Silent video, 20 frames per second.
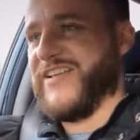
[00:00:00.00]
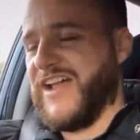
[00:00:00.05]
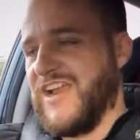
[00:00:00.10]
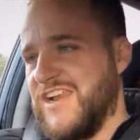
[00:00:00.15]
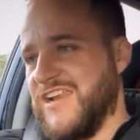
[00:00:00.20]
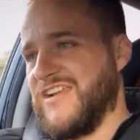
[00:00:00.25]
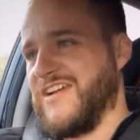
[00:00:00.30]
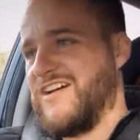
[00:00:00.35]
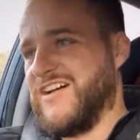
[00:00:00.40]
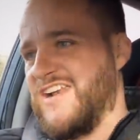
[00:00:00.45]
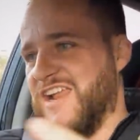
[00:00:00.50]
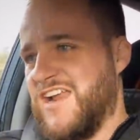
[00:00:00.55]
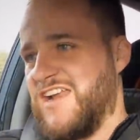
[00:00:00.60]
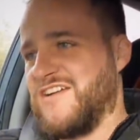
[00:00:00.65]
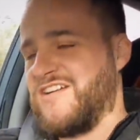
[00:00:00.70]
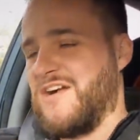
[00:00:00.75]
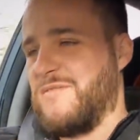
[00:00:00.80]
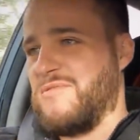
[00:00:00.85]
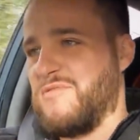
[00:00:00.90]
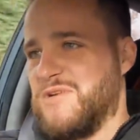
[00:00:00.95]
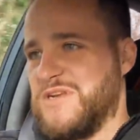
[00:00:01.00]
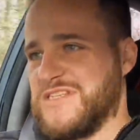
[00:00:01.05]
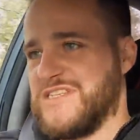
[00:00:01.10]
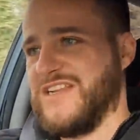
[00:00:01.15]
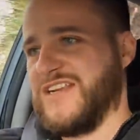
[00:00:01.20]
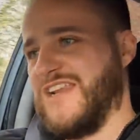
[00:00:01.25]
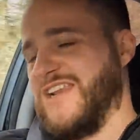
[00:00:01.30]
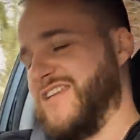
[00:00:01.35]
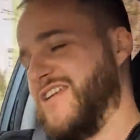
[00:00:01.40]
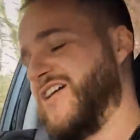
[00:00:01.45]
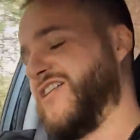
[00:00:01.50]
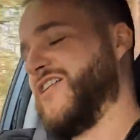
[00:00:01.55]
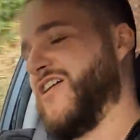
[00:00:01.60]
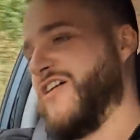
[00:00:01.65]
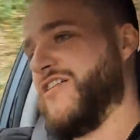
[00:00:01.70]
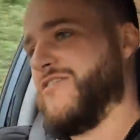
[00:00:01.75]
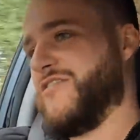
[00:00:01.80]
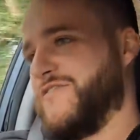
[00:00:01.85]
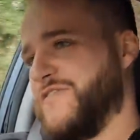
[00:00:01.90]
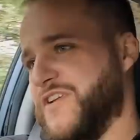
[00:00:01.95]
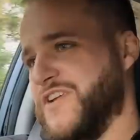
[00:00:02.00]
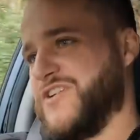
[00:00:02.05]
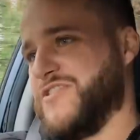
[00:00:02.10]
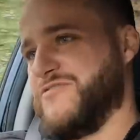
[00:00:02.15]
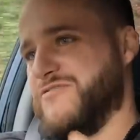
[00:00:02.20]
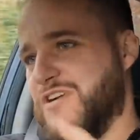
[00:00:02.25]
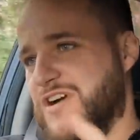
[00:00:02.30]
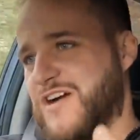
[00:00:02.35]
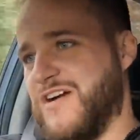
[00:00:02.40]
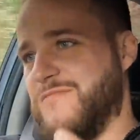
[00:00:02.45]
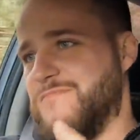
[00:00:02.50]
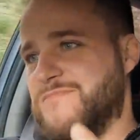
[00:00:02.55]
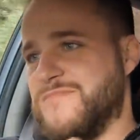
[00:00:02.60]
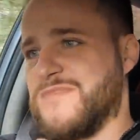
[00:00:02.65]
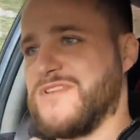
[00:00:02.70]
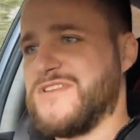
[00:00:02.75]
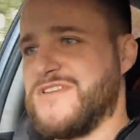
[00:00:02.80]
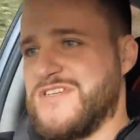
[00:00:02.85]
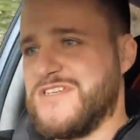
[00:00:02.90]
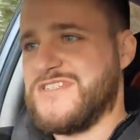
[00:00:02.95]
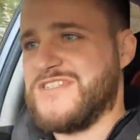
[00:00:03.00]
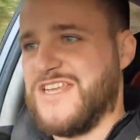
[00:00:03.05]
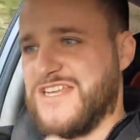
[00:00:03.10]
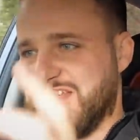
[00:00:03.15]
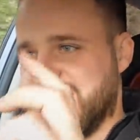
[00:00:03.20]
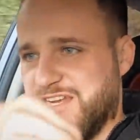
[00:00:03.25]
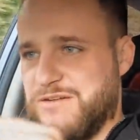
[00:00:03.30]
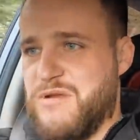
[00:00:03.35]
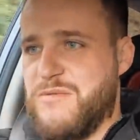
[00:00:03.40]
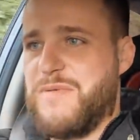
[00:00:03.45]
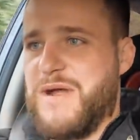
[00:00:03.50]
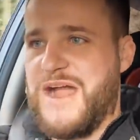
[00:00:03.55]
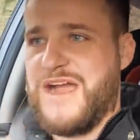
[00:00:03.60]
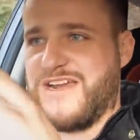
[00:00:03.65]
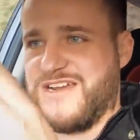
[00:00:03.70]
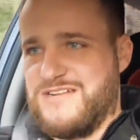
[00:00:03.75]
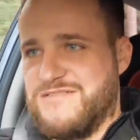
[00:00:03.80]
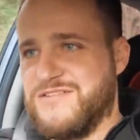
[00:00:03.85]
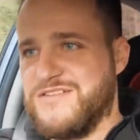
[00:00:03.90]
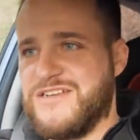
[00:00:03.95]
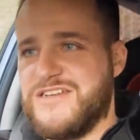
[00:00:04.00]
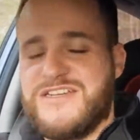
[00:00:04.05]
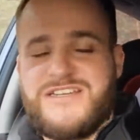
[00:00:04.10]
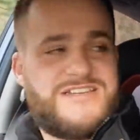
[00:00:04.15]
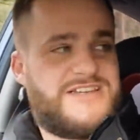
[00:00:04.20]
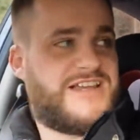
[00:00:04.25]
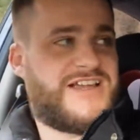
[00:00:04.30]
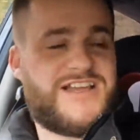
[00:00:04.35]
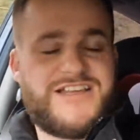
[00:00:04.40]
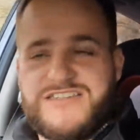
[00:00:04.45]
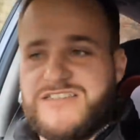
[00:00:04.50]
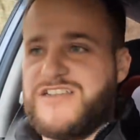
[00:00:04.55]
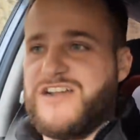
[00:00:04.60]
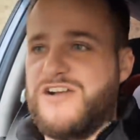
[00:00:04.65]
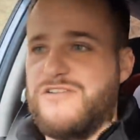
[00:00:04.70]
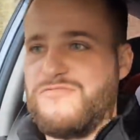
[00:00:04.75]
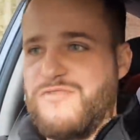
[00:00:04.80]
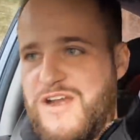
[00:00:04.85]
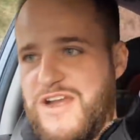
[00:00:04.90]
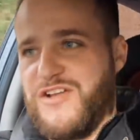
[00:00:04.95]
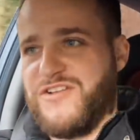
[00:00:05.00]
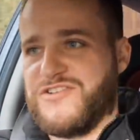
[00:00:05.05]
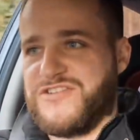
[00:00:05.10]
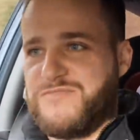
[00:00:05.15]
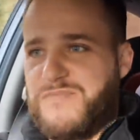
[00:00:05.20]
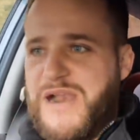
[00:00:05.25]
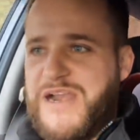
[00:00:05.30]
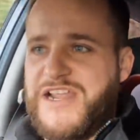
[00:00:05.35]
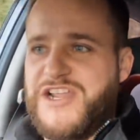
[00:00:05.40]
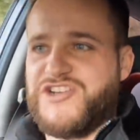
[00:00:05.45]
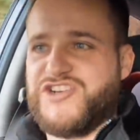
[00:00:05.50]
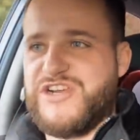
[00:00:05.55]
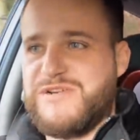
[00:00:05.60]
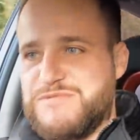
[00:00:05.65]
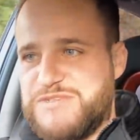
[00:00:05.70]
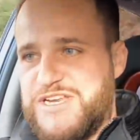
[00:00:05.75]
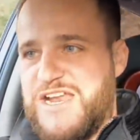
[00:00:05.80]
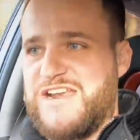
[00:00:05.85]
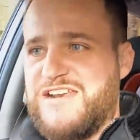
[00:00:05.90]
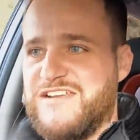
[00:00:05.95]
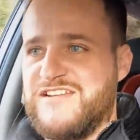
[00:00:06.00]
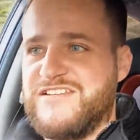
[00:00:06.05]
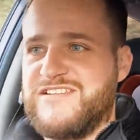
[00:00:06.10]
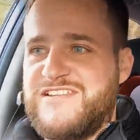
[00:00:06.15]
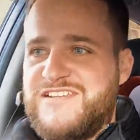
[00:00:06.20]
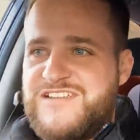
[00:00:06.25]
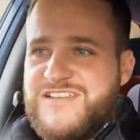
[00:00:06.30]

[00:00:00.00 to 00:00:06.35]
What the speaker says: And then a couple of weeks ago, I think you said it's coming back. Yeah, so I went on to Planet of Dreams and ended.